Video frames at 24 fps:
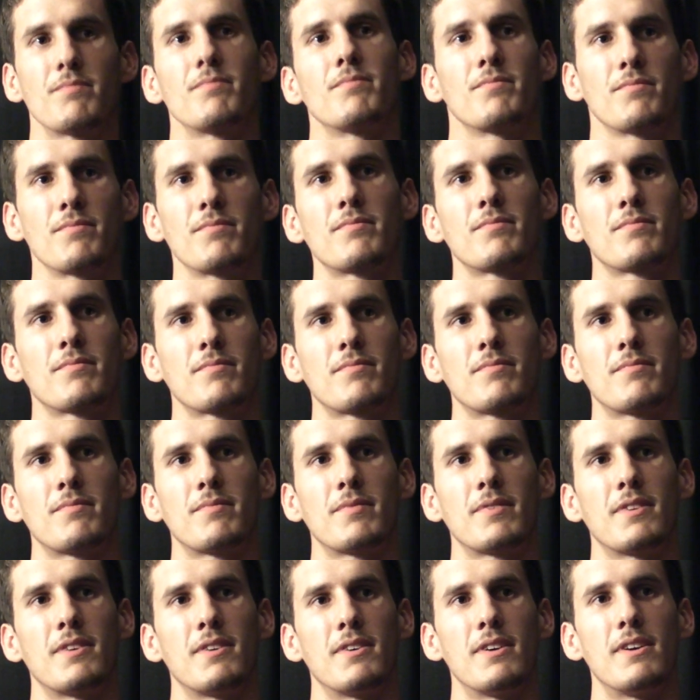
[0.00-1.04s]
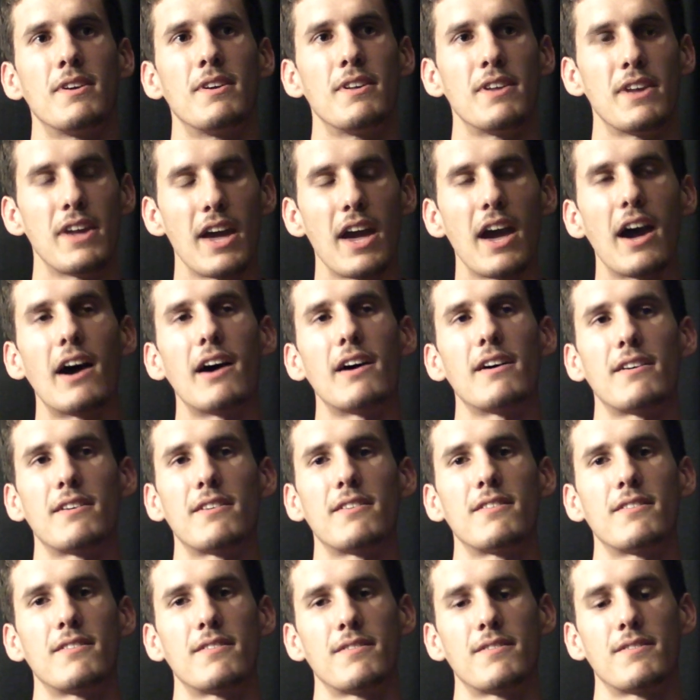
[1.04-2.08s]
old school style of filmmaking. I
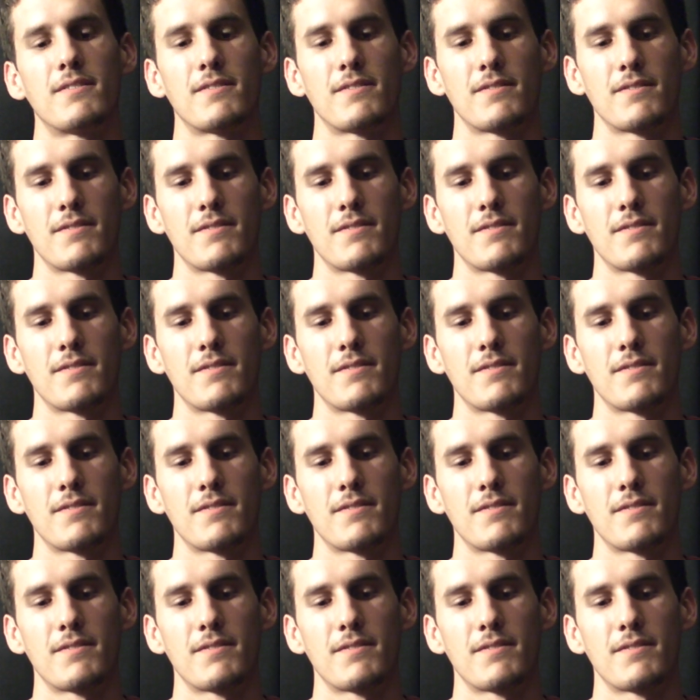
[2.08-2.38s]
kind of